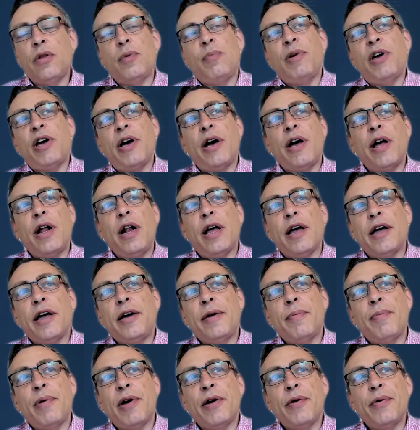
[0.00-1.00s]
other bit I
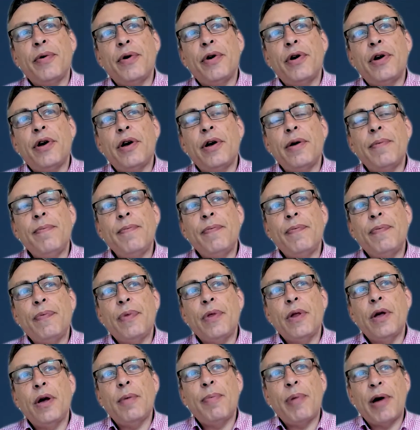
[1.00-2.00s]
like
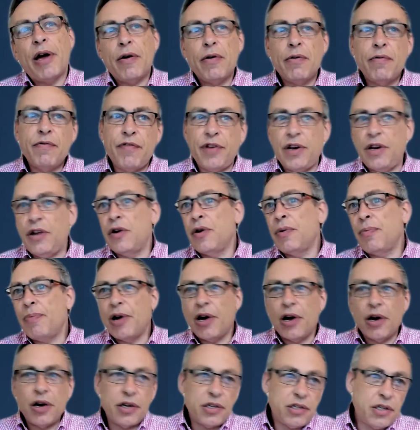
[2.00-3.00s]
about video
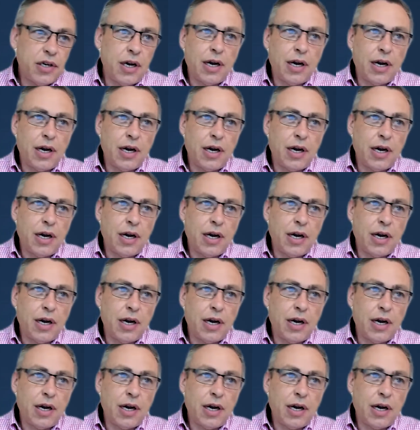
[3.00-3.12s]
bars,